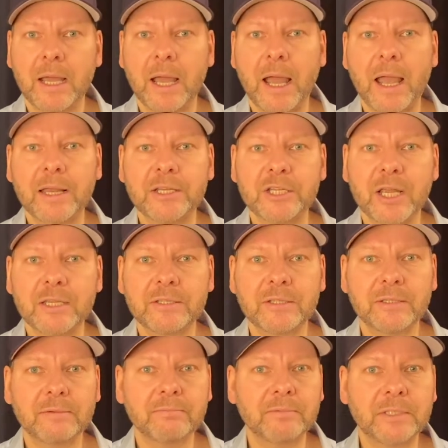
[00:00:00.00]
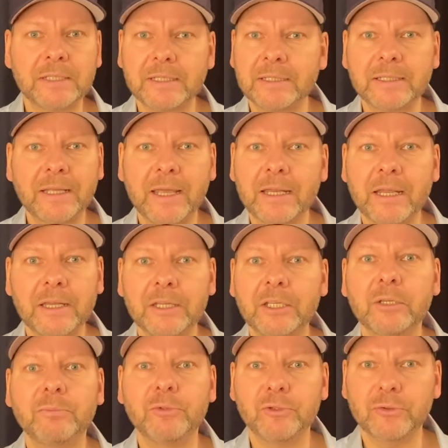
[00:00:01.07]
I just didn't get
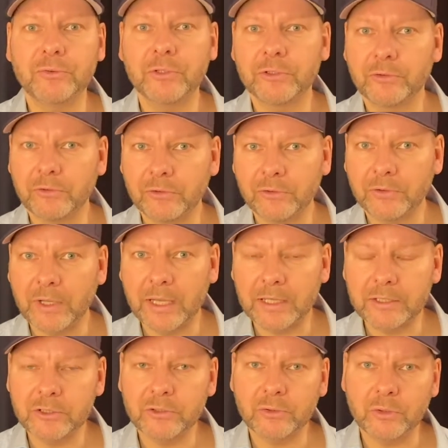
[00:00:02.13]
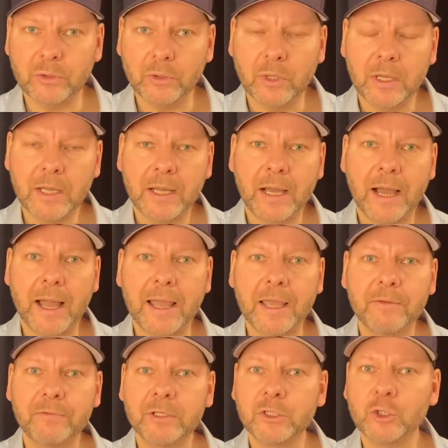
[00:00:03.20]
any approval to do that. So I
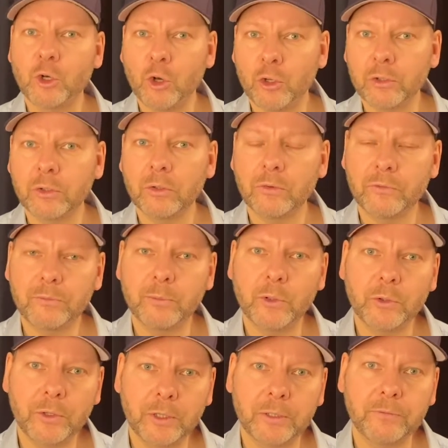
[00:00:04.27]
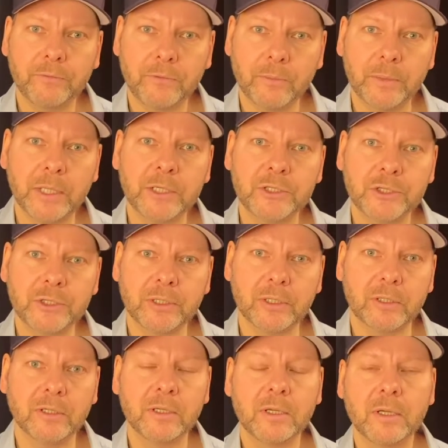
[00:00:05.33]
have a ton of more
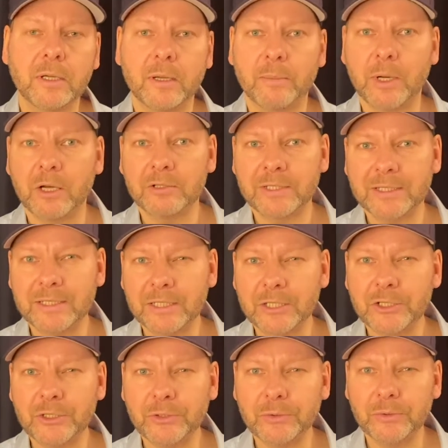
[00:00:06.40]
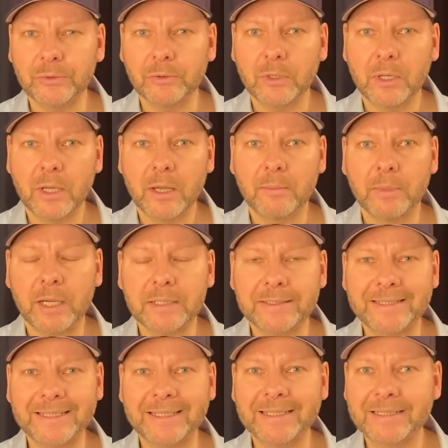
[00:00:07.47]
information about this issue,
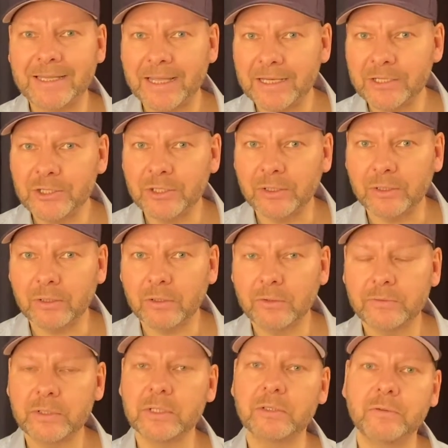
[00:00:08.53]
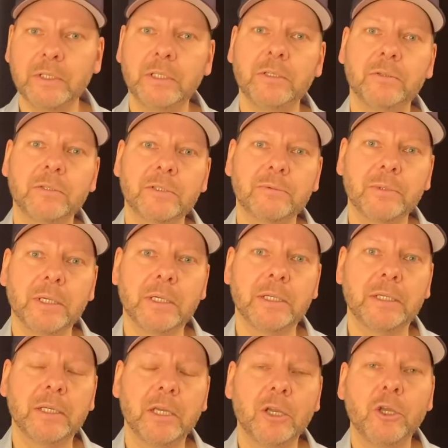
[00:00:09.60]
but the intention of this video is
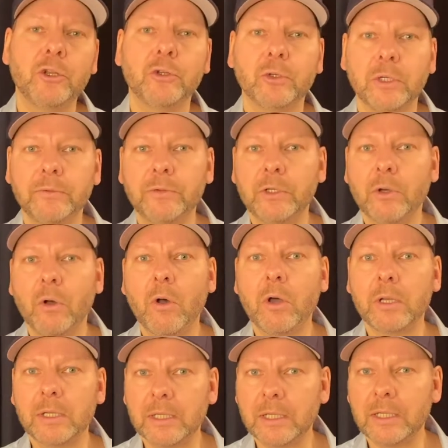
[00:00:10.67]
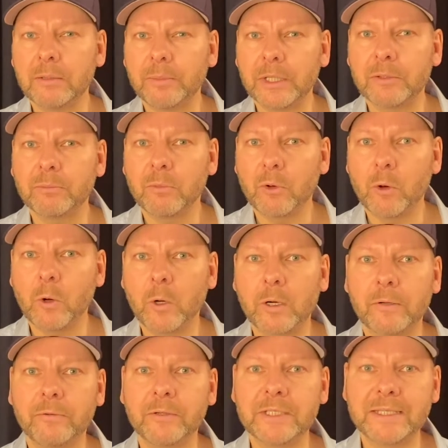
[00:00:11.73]
really to give you all a little bit
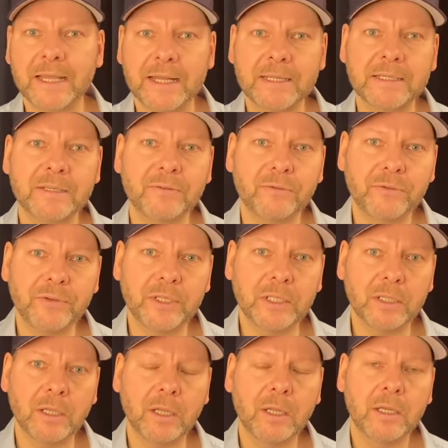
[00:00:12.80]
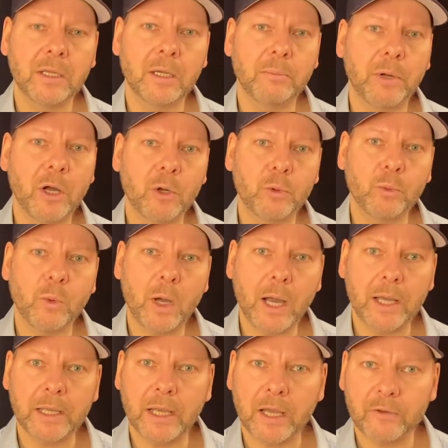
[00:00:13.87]
more sense and feel about
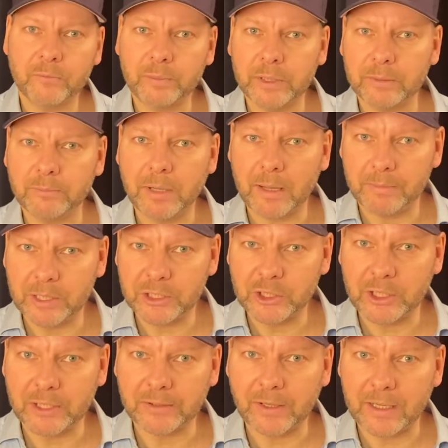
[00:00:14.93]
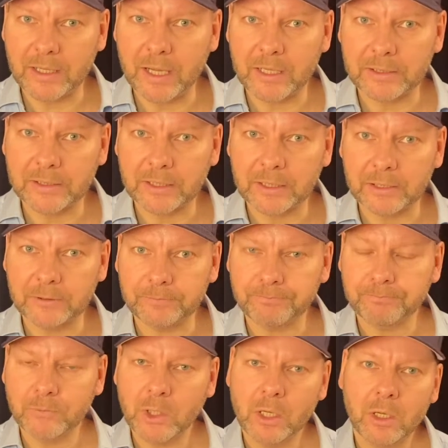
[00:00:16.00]
why I've been publishing that article.
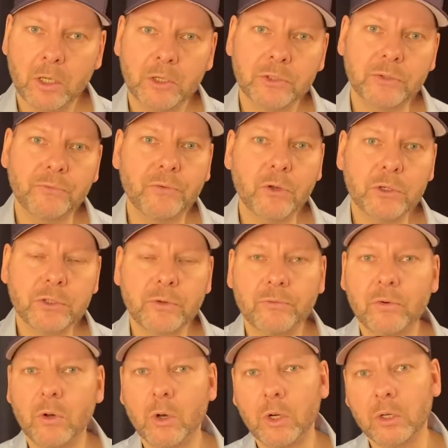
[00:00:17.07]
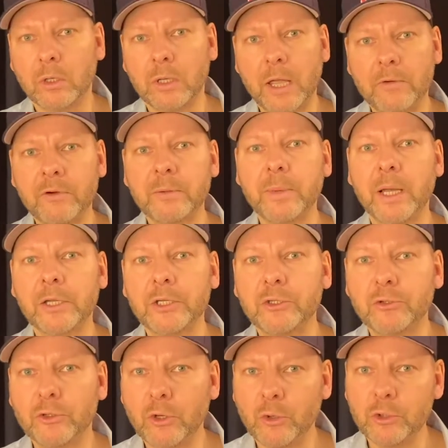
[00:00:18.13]
So first of all, everybody who
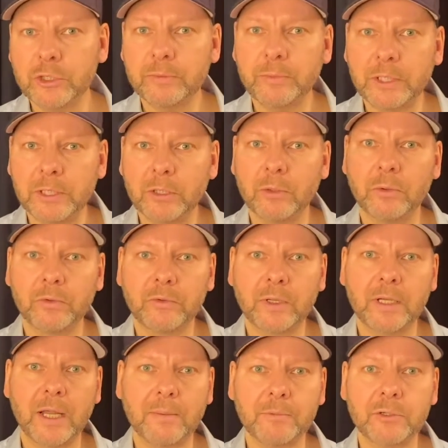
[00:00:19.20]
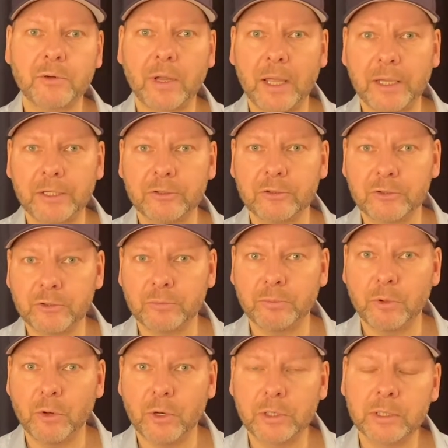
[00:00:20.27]
knows me knows that I'm trying to
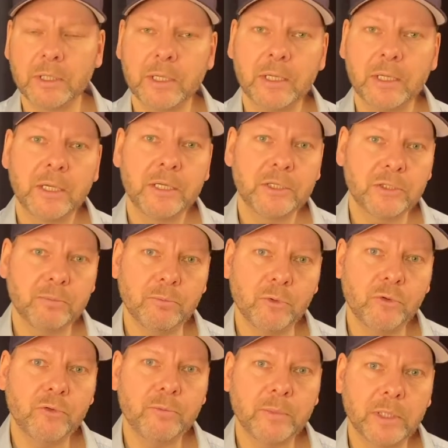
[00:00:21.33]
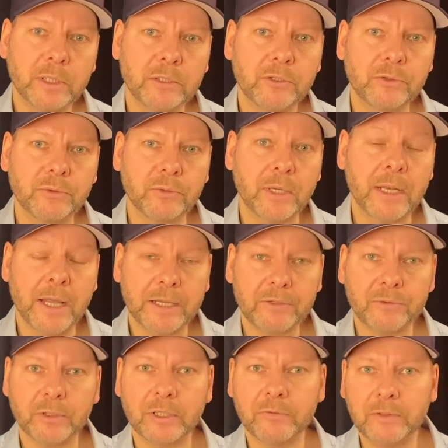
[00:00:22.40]
support the movement to
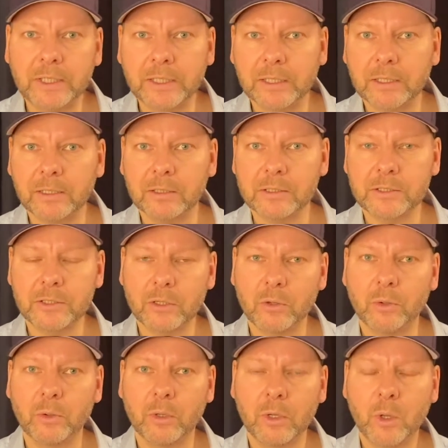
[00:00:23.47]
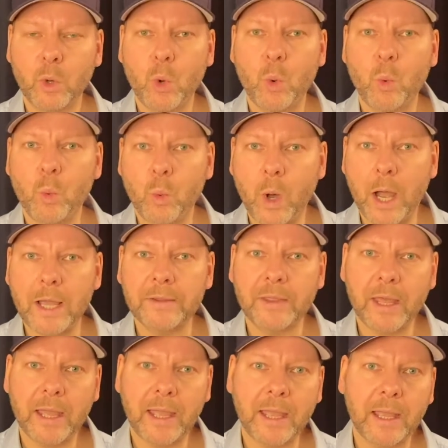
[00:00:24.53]
electric vehicles. So why
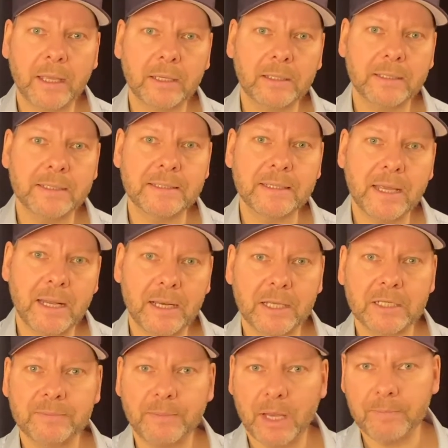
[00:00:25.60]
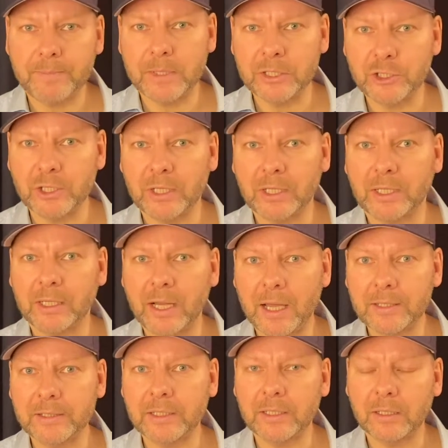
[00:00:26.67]
the heck is Alex publishing an
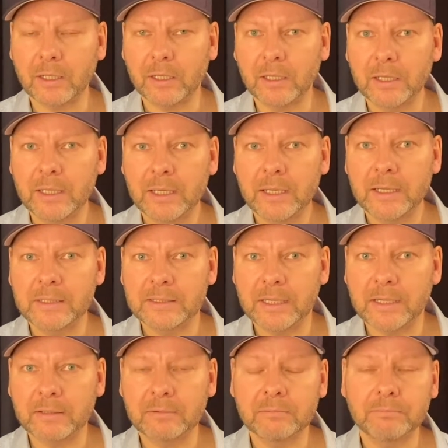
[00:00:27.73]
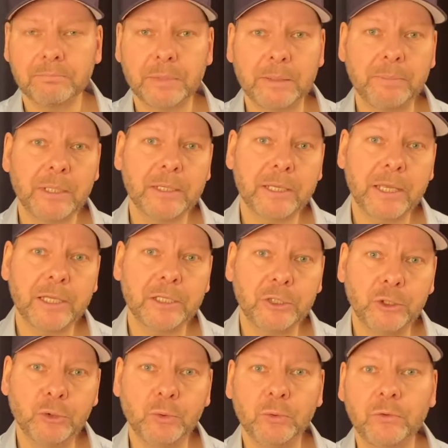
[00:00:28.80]
article that people can
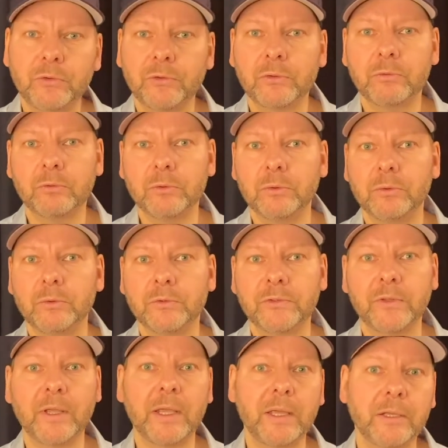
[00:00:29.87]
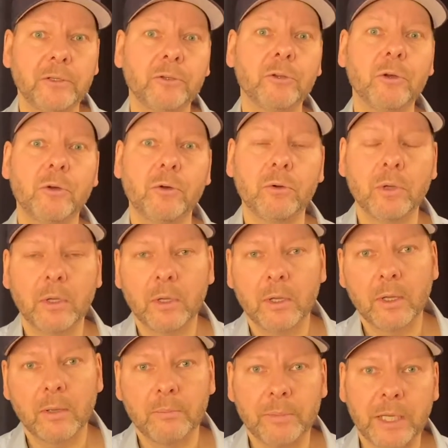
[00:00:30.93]
use to say, you know,
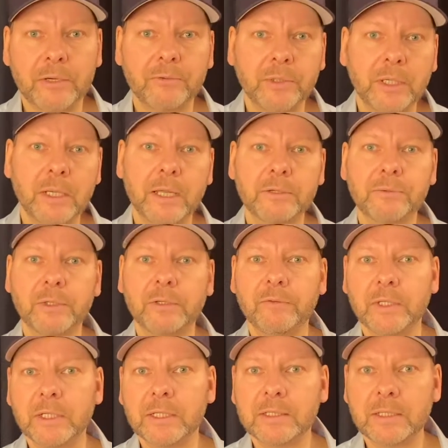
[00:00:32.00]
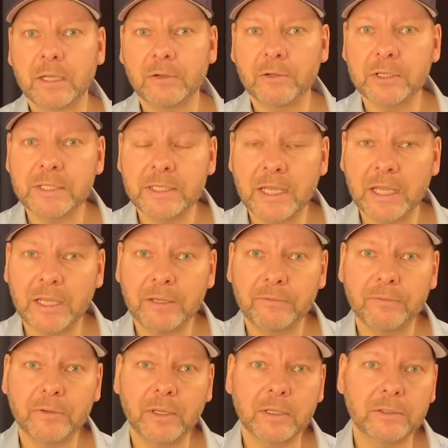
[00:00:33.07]
battery electric vehicles are not
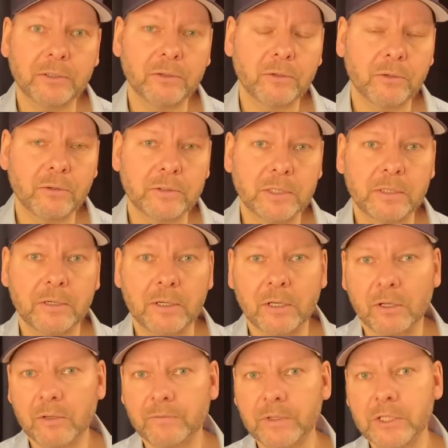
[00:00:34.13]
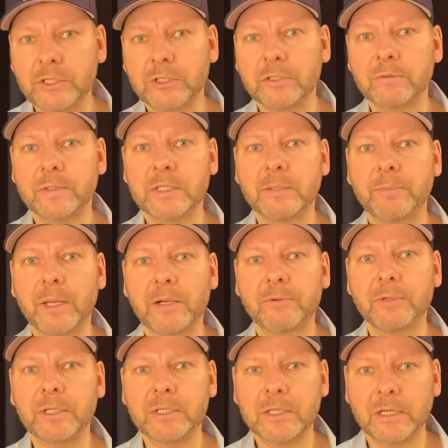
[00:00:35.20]
safe and, you know, there are a lot of issues with the
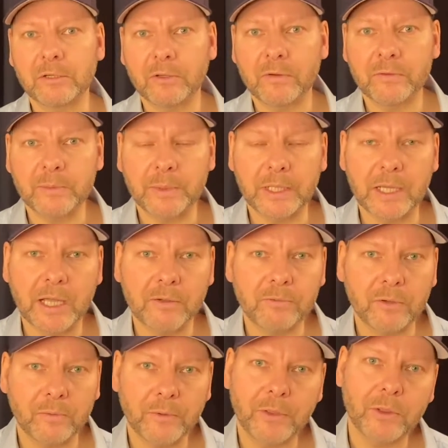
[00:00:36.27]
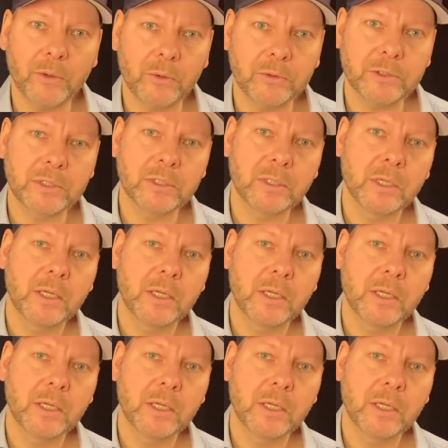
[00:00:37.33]
batteries and you have to be careful with those.